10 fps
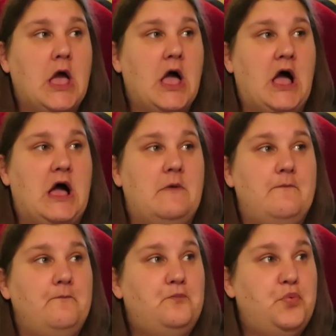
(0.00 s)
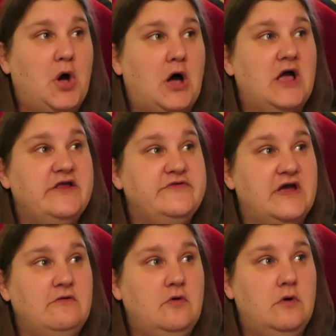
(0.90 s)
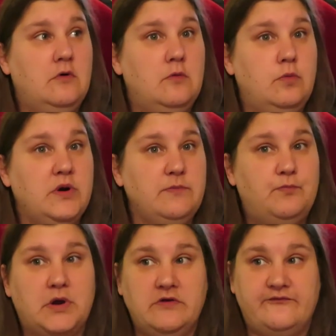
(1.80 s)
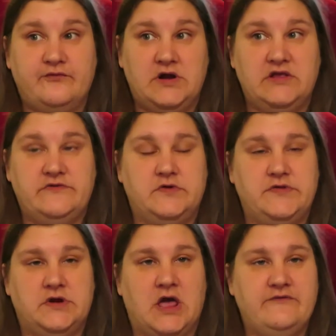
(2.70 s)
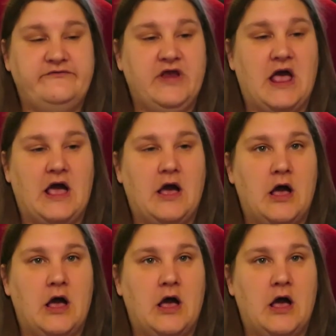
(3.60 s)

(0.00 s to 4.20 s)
Um, but in general, we both really enjoyed the live chat.